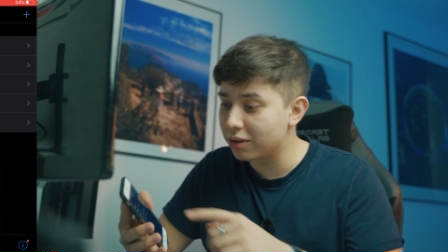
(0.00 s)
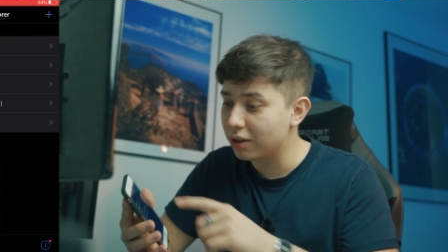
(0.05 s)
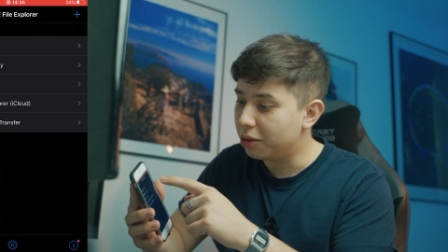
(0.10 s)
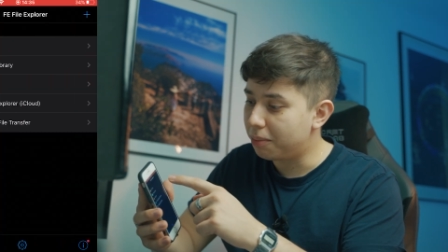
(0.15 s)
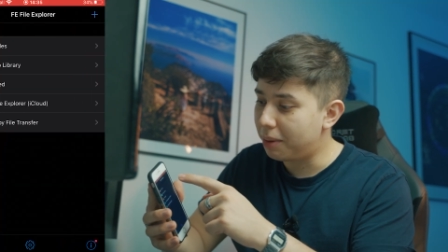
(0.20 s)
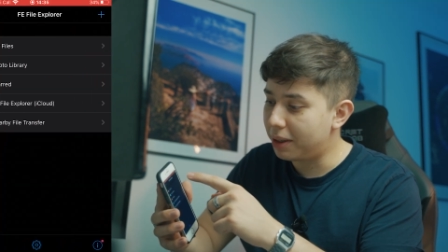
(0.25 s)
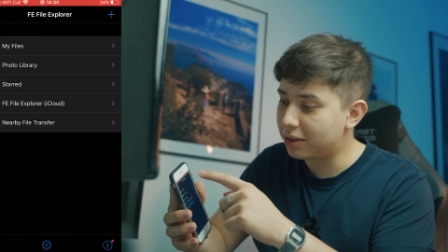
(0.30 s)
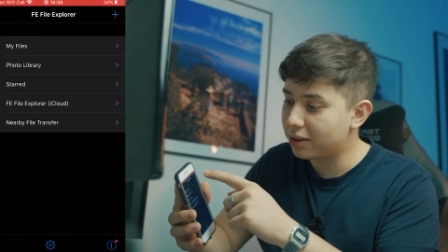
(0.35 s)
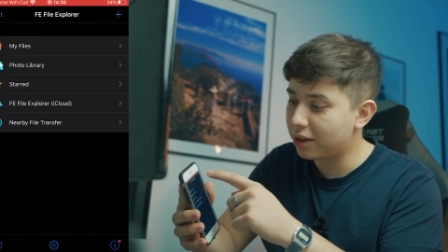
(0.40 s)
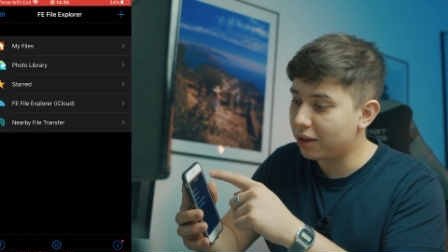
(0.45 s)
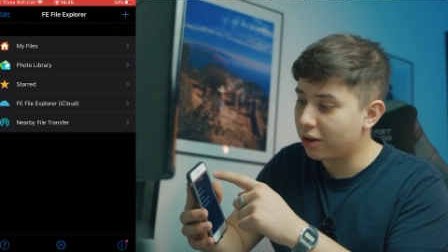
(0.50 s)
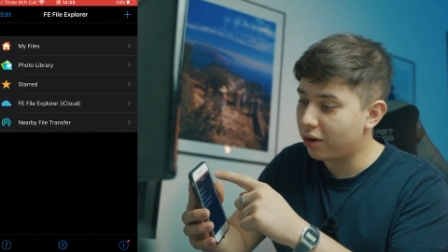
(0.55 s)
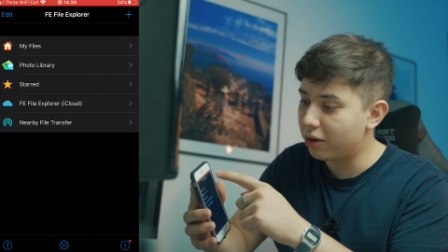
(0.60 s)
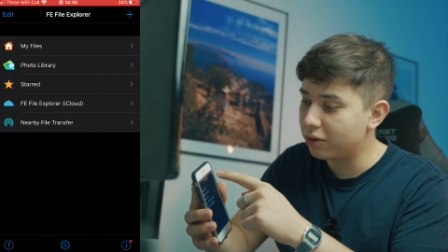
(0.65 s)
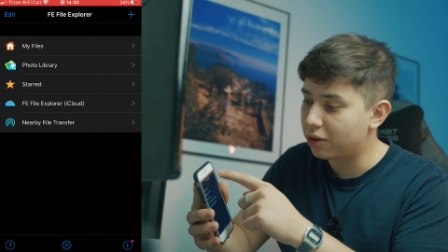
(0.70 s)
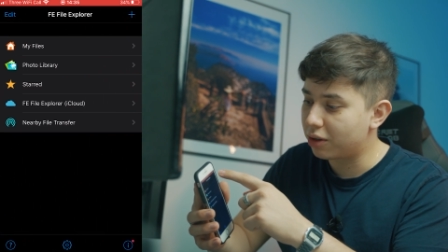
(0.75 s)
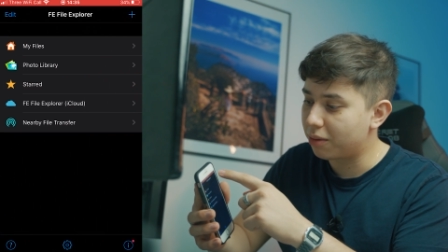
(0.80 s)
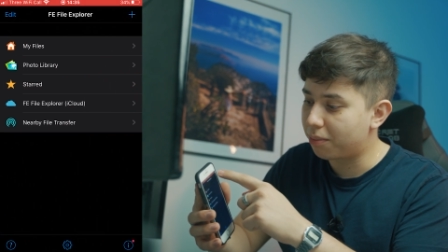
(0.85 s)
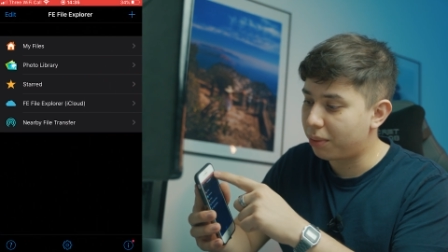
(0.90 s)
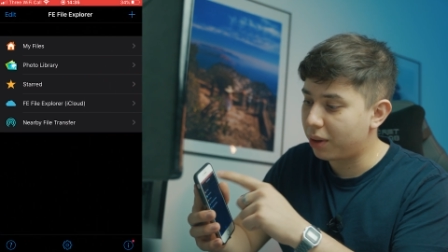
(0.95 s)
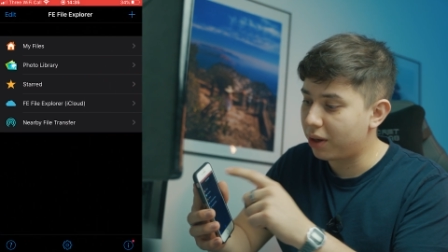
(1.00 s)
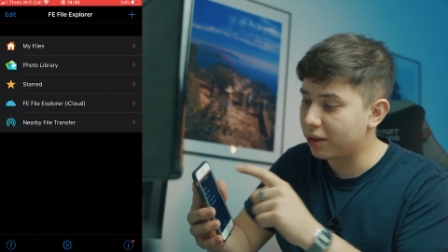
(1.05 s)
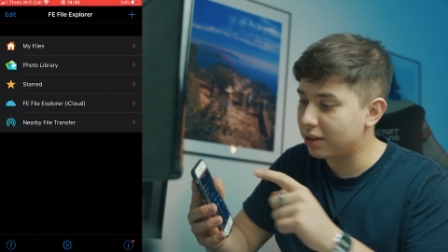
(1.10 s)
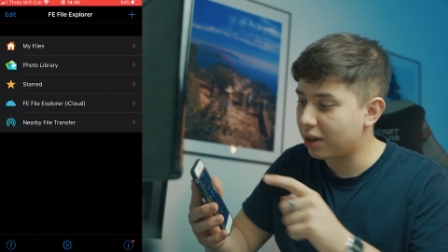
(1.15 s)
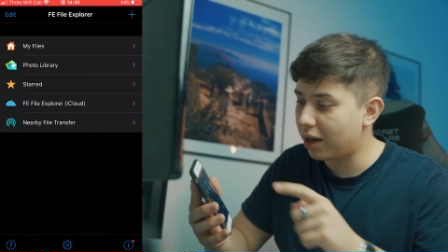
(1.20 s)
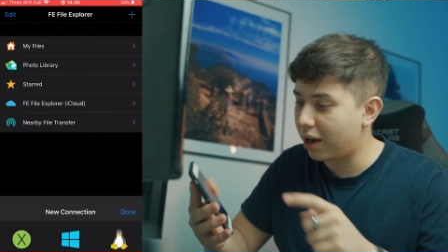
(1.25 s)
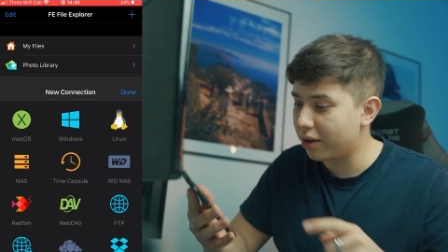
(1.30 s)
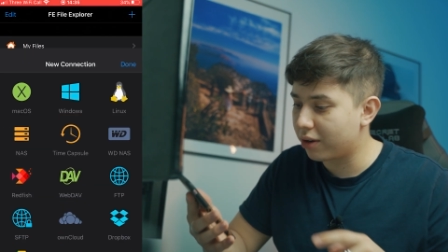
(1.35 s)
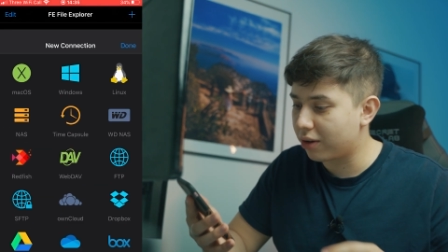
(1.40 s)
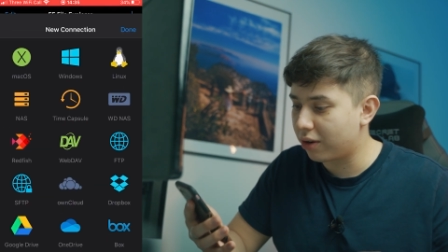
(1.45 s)
You basically go to the plus
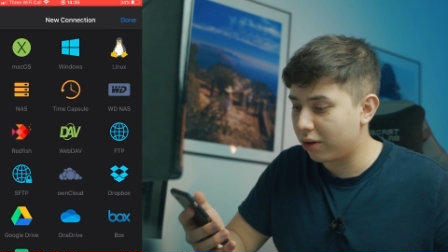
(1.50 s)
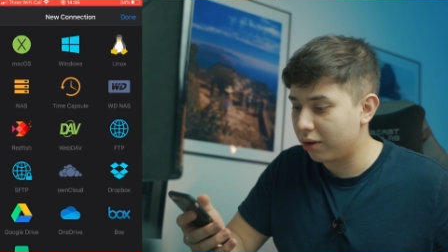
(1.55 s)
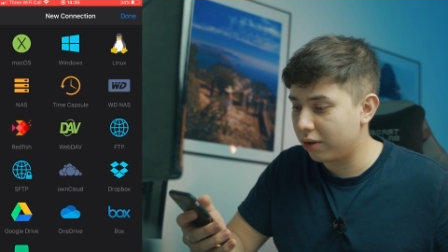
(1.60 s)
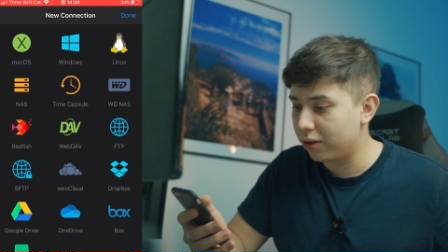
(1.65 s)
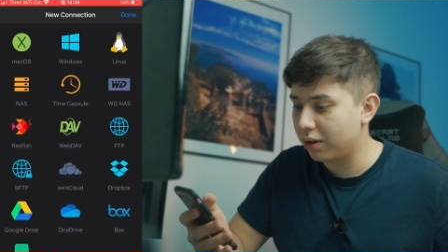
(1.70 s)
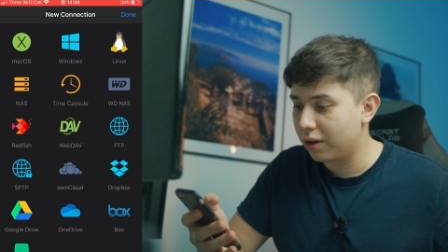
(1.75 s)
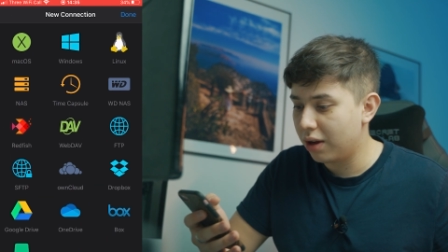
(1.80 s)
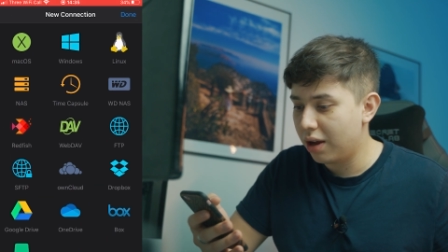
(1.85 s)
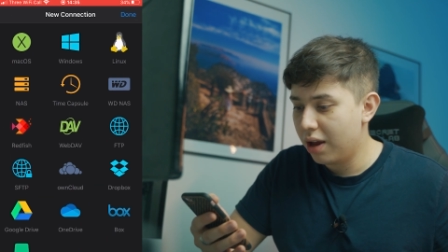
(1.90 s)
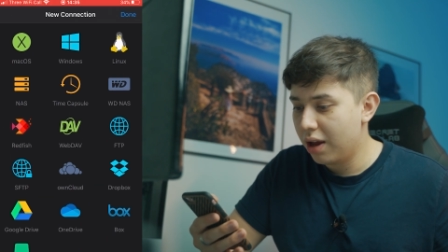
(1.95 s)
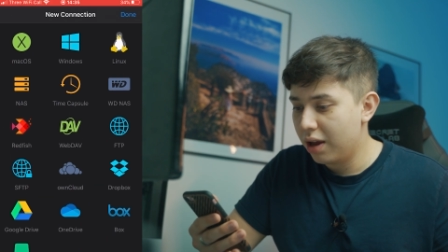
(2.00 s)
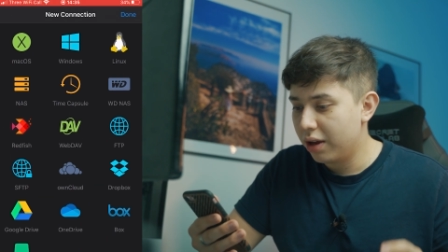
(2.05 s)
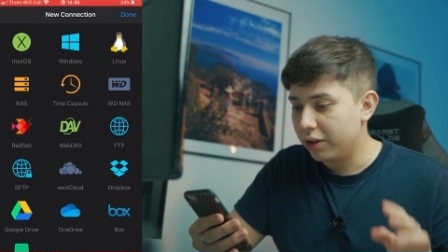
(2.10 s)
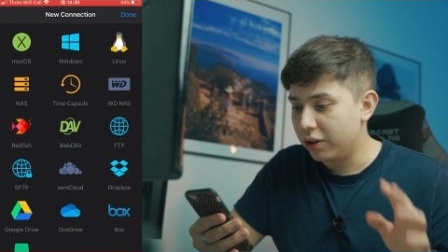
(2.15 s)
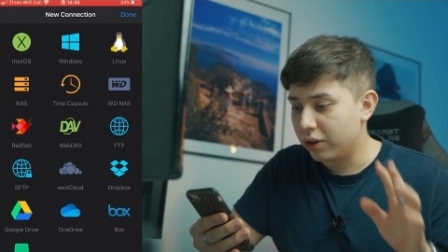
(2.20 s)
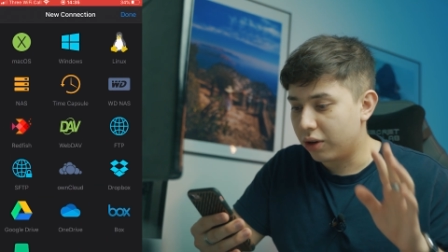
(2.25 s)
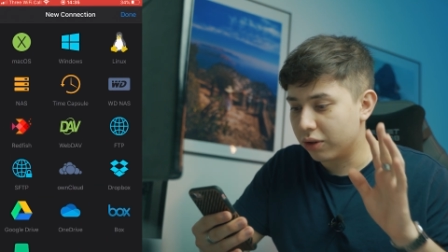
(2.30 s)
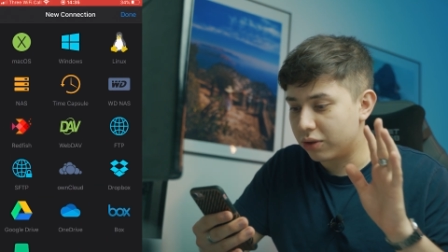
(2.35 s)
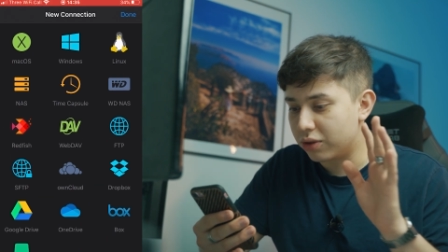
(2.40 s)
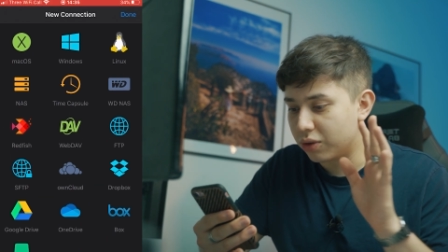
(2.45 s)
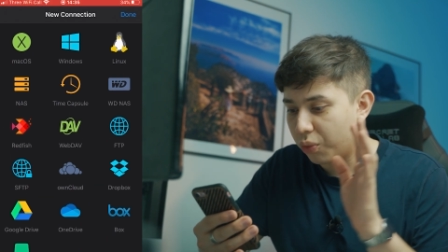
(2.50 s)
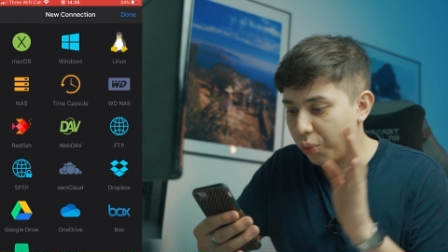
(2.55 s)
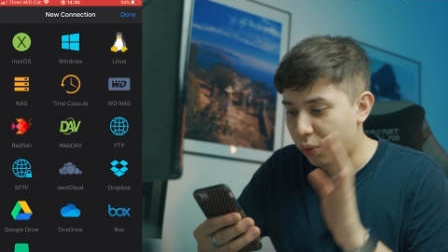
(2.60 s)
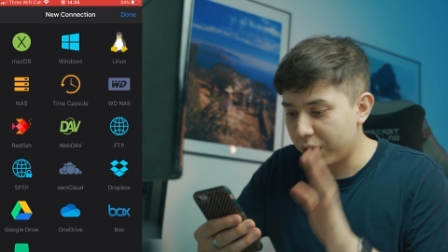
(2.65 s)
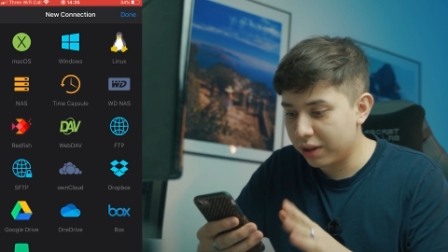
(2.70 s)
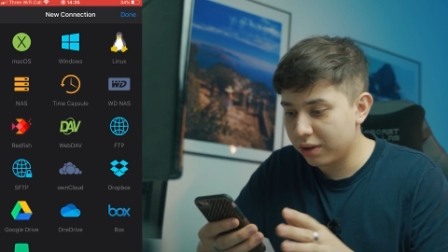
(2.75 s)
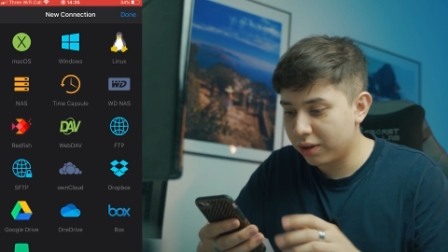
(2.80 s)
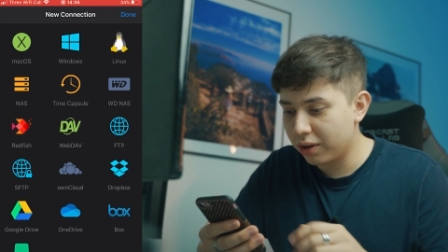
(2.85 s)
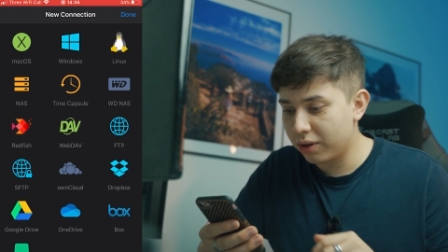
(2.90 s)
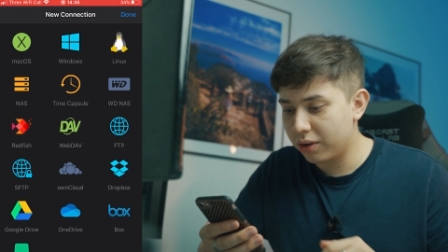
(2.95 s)
icon, you go to
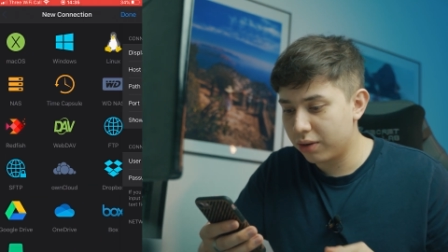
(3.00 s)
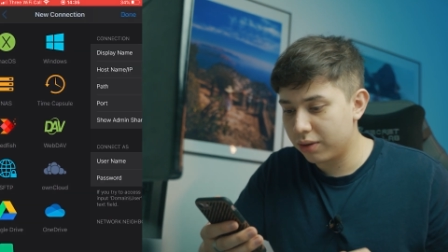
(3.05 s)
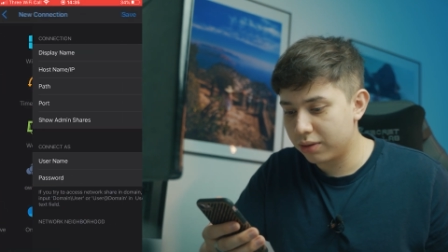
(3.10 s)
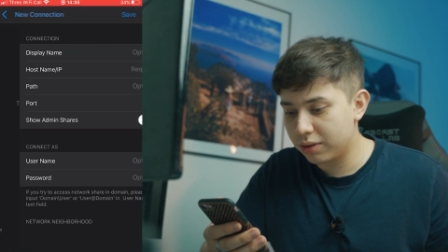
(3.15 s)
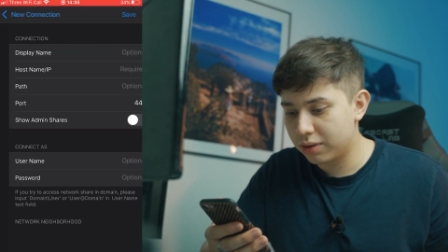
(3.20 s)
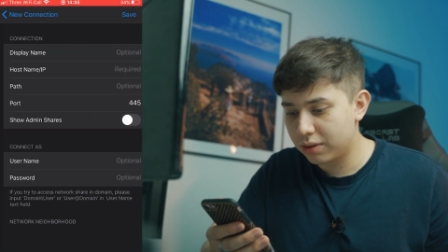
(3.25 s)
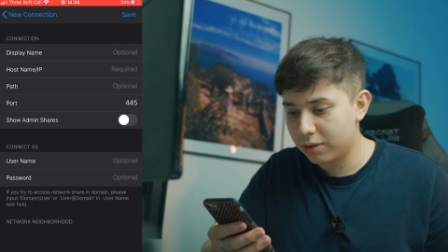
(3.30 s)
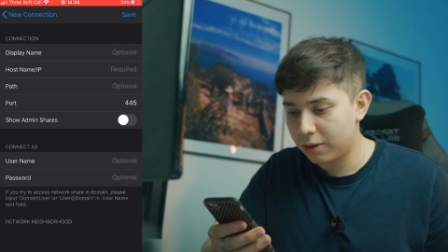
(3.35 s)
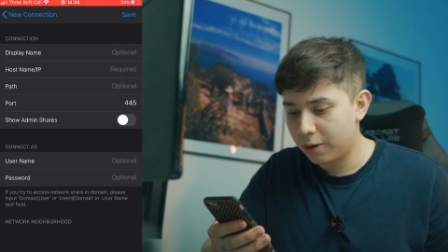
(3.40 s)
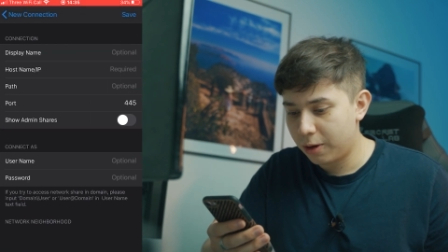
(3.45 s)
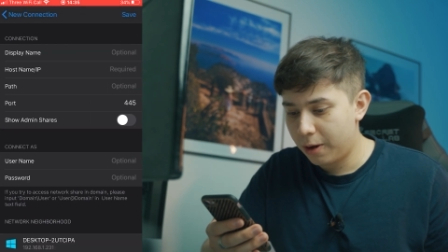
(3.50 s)
Windows,